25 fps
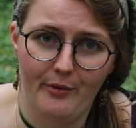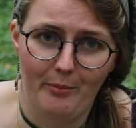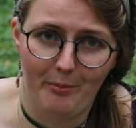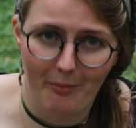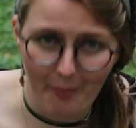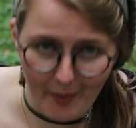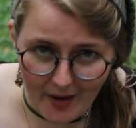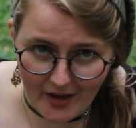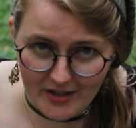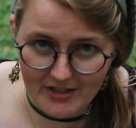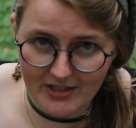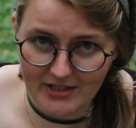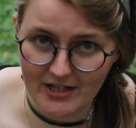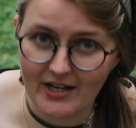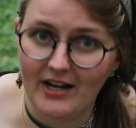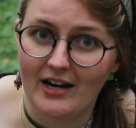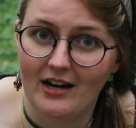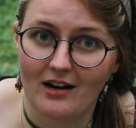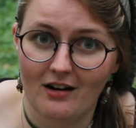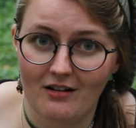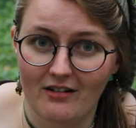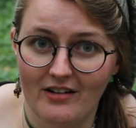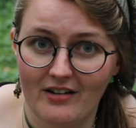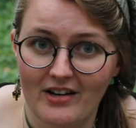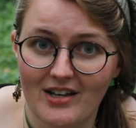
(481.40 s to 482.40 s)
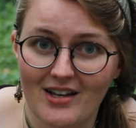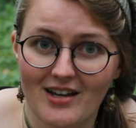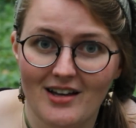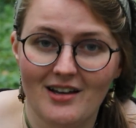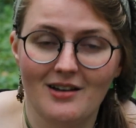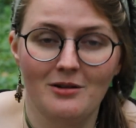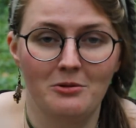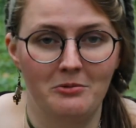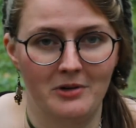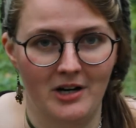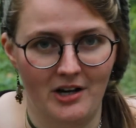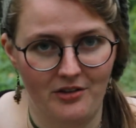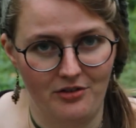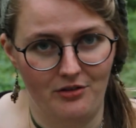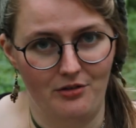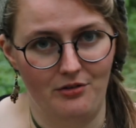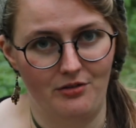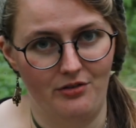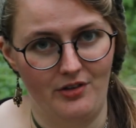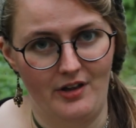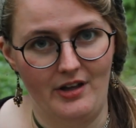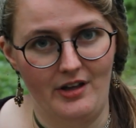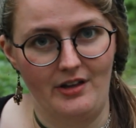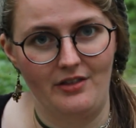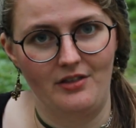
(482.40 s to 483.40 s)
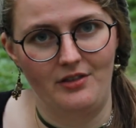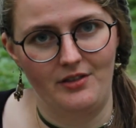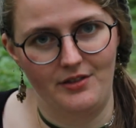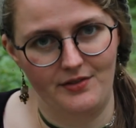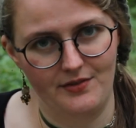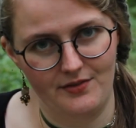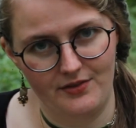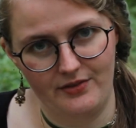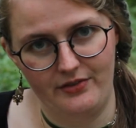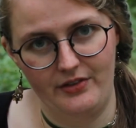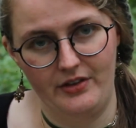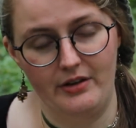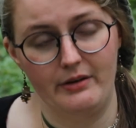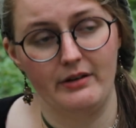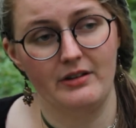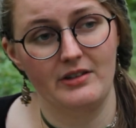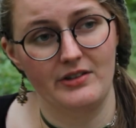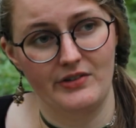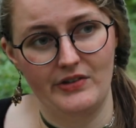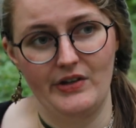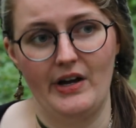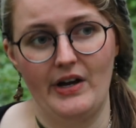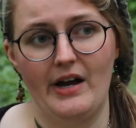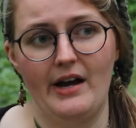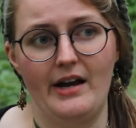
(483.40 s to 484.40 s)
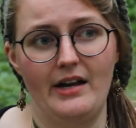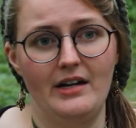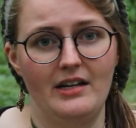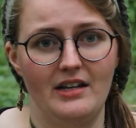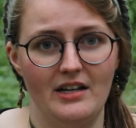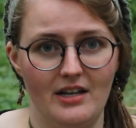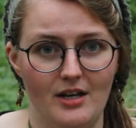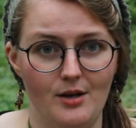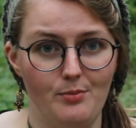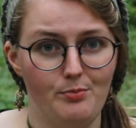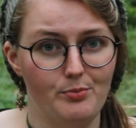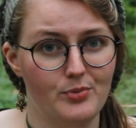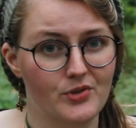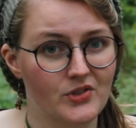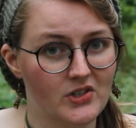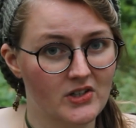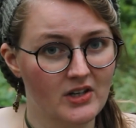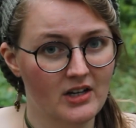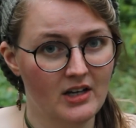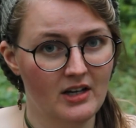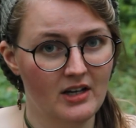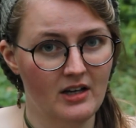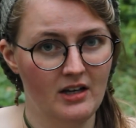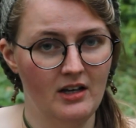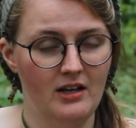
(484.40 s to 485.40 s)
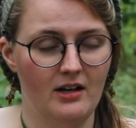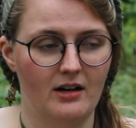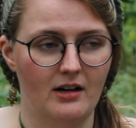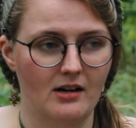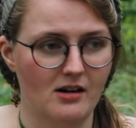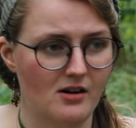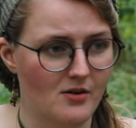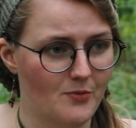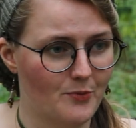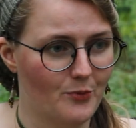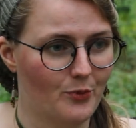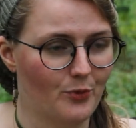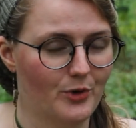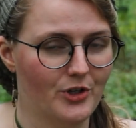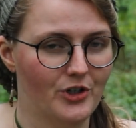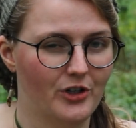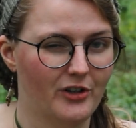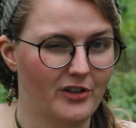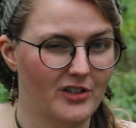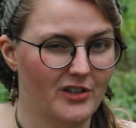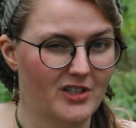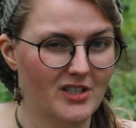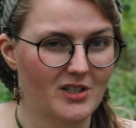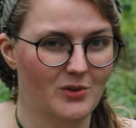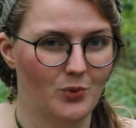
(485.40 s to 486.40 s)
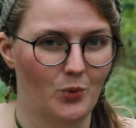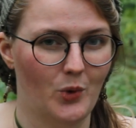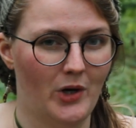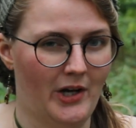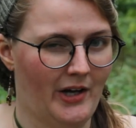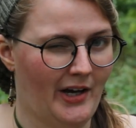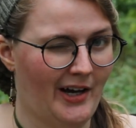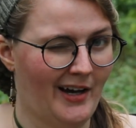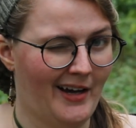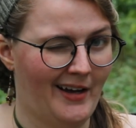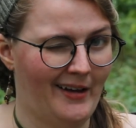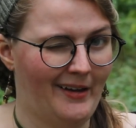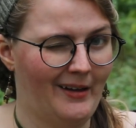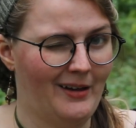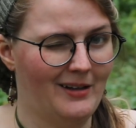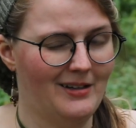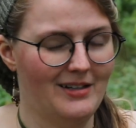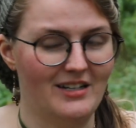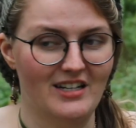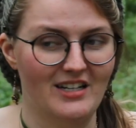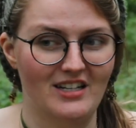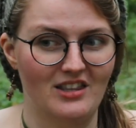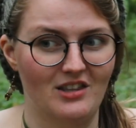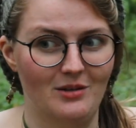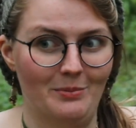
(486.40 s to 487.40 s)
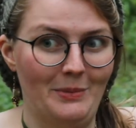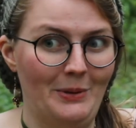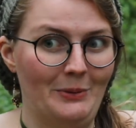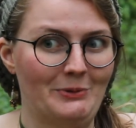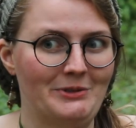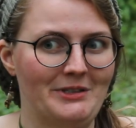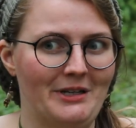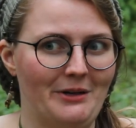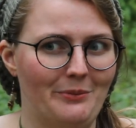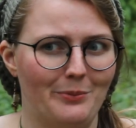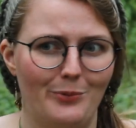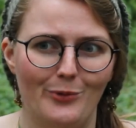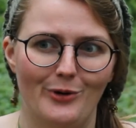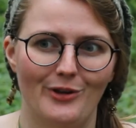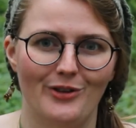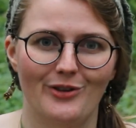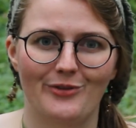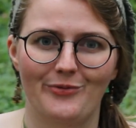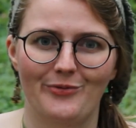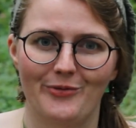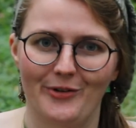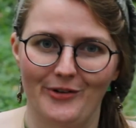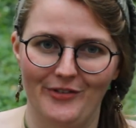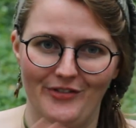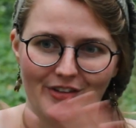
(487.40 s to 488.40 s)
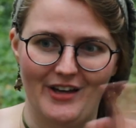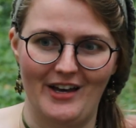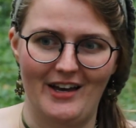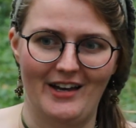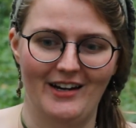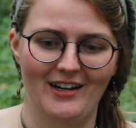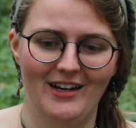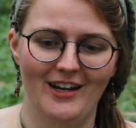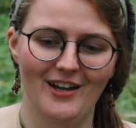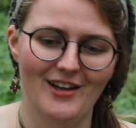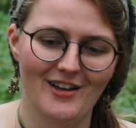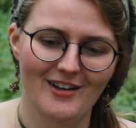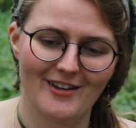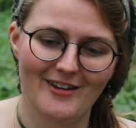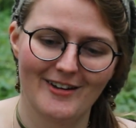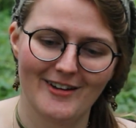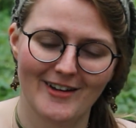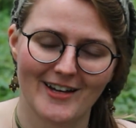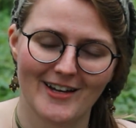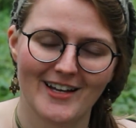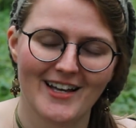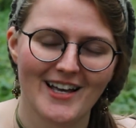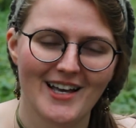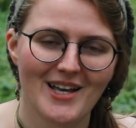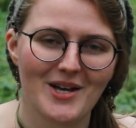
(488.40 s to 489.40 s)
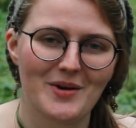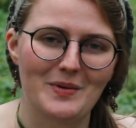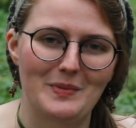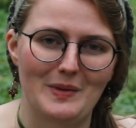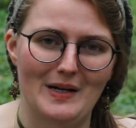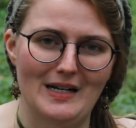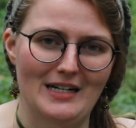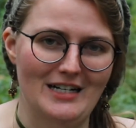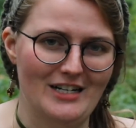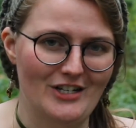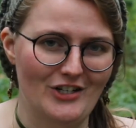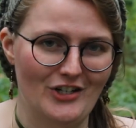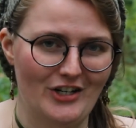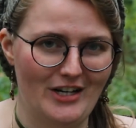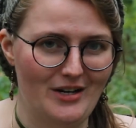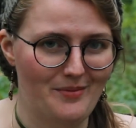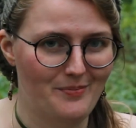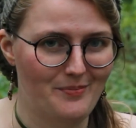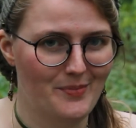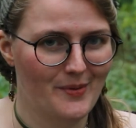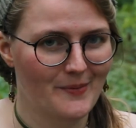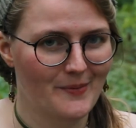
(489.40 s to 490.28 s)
butt area rather than the side hips, which is what I need the most help with for that body shape.